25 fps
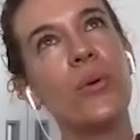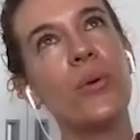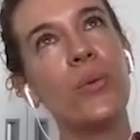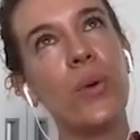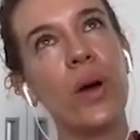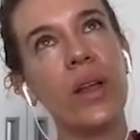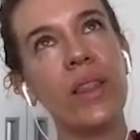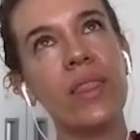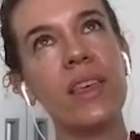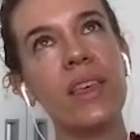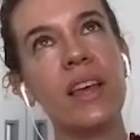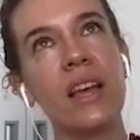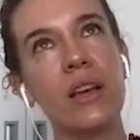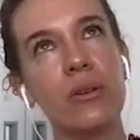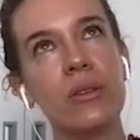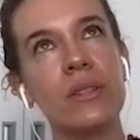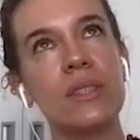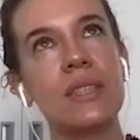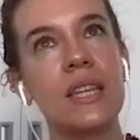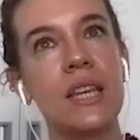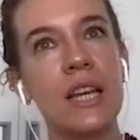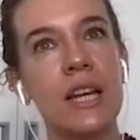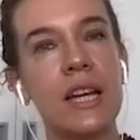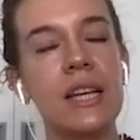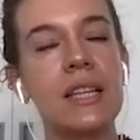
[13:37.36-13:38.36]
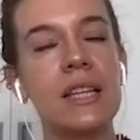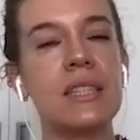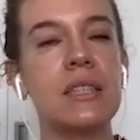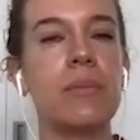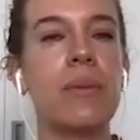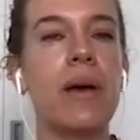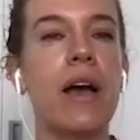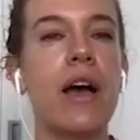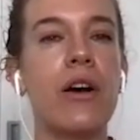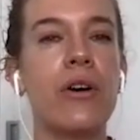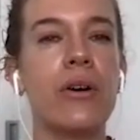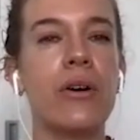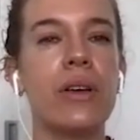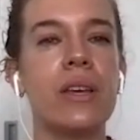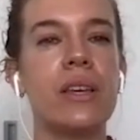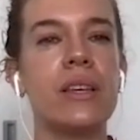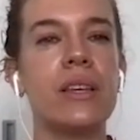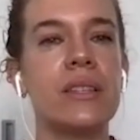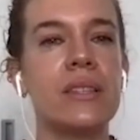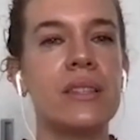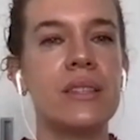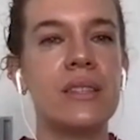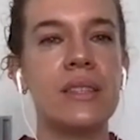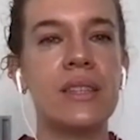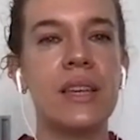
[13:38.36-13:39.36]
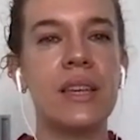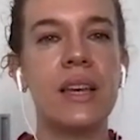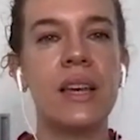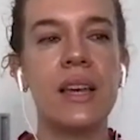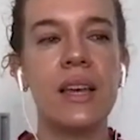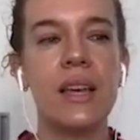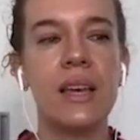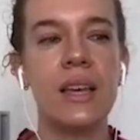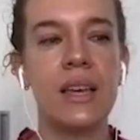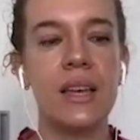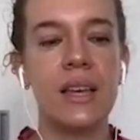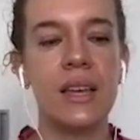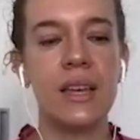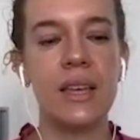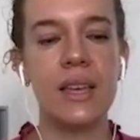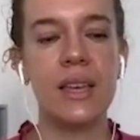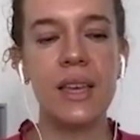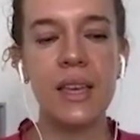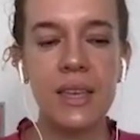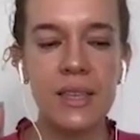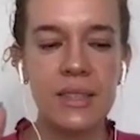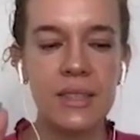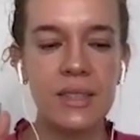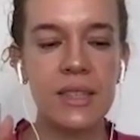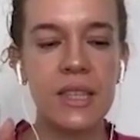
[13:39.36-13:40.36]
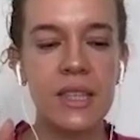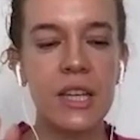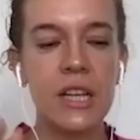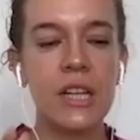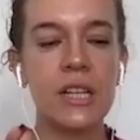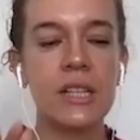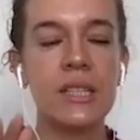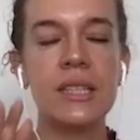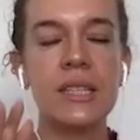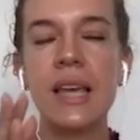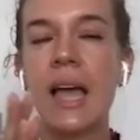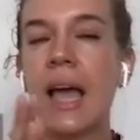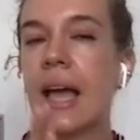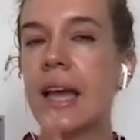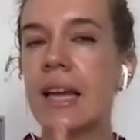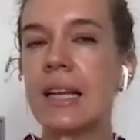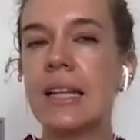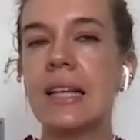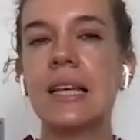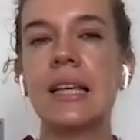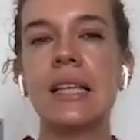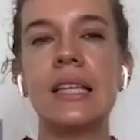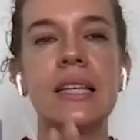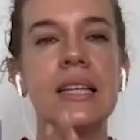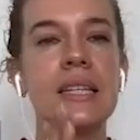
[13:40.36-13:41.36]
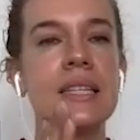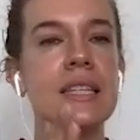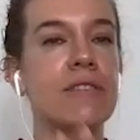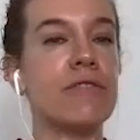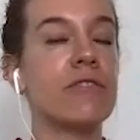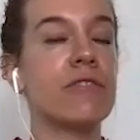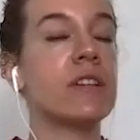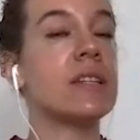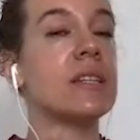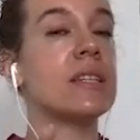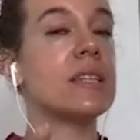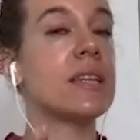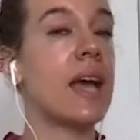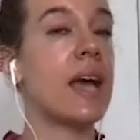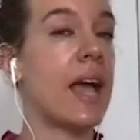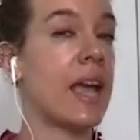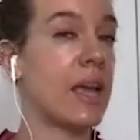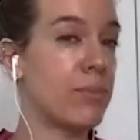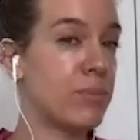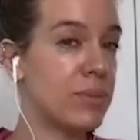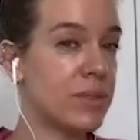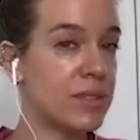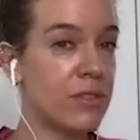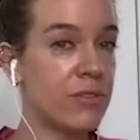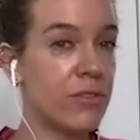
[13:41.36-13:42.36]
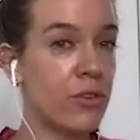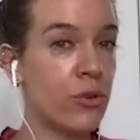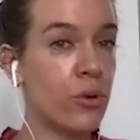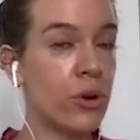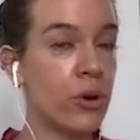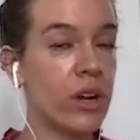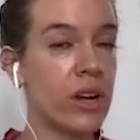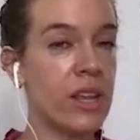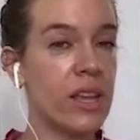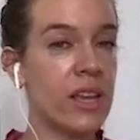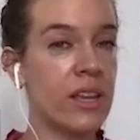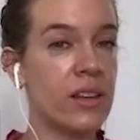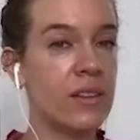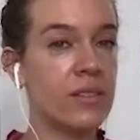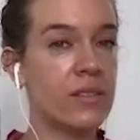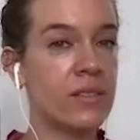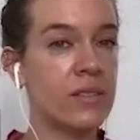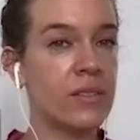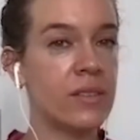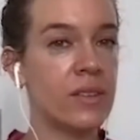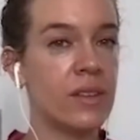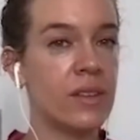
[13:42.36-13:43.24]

One thing I was curious about is there technically different types of hoarding,